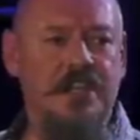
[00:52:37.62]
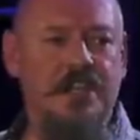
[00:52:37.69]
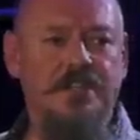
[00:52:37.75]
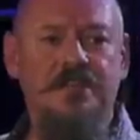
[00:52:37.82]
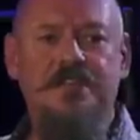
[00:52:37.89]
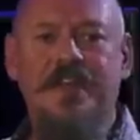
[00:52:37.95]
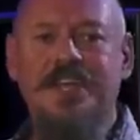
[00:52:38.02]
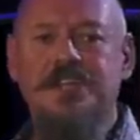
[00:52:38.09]

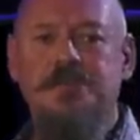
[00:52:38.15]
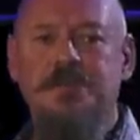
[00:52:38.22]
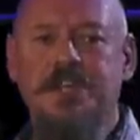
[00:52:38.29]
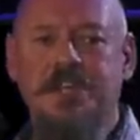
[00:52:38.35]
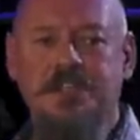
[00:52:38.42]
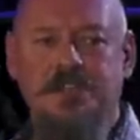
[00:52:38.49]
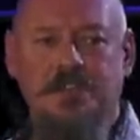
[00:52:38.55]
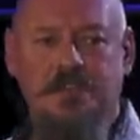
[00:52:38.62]
investment
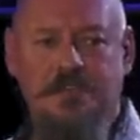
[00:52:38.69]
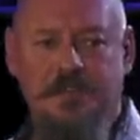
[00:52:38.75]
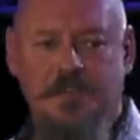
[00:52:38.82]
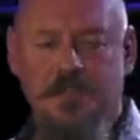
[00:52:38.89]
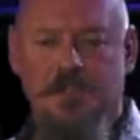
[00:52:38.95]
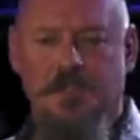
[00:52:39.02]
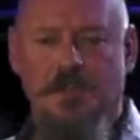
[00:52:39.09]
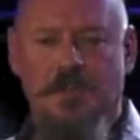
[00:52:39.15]
into the
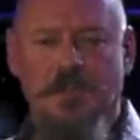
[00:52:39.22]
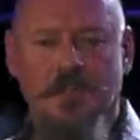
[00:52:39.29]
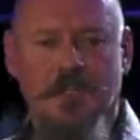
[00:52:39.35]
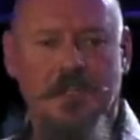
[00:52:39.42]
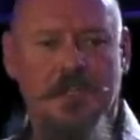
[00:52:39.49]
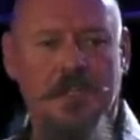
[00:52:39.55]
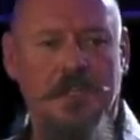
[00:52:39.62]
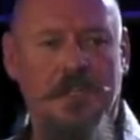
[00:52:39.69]
future
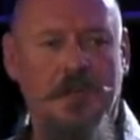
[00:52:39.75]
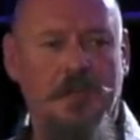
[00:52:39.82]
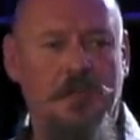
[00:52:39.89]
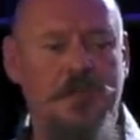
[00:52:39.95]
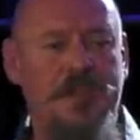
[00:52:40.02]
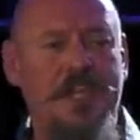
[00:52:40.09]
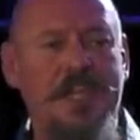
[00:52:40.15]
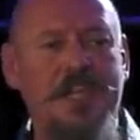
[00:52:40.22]

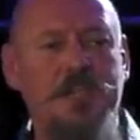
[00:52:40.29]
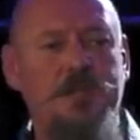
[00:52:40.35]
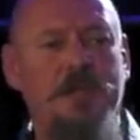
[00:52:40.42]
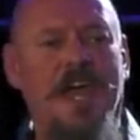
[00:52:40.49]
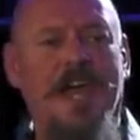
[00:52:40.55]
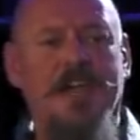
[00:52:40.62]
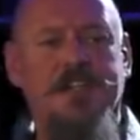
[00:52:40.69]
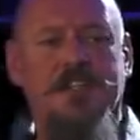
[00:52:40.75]
with each
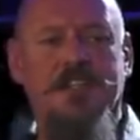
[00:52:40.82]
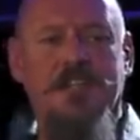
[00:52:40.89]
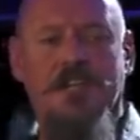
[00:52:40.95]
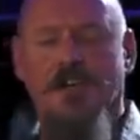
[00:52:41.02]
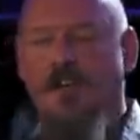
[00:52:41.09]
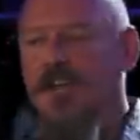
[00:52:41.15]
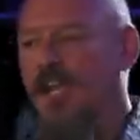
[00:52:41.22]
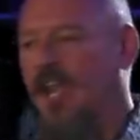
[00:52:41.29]
passing
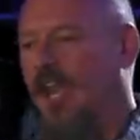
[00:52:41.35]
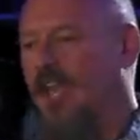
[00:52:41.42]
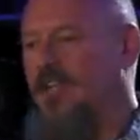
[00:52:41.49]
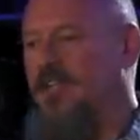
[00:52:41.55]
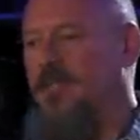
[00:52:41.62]
year and